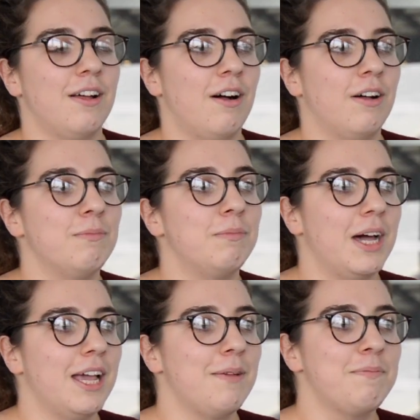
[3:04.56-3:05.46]
on
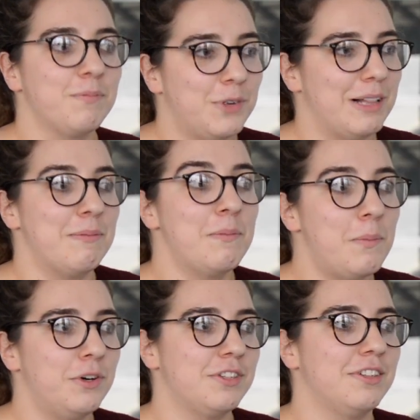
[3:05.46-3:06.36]
my, well,
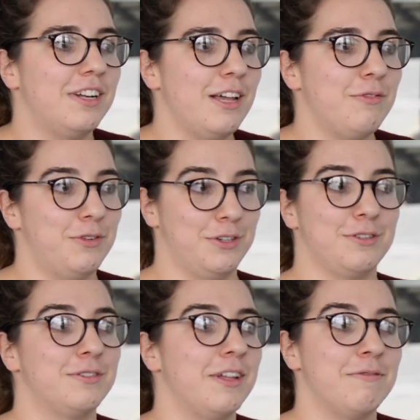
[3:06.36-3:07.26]
personal life,
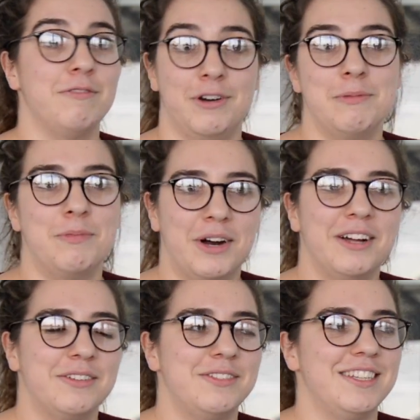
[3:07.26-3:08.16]
first of all, I'm very
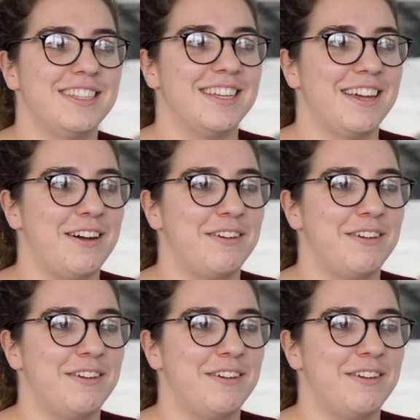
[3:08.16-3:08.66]
proud of this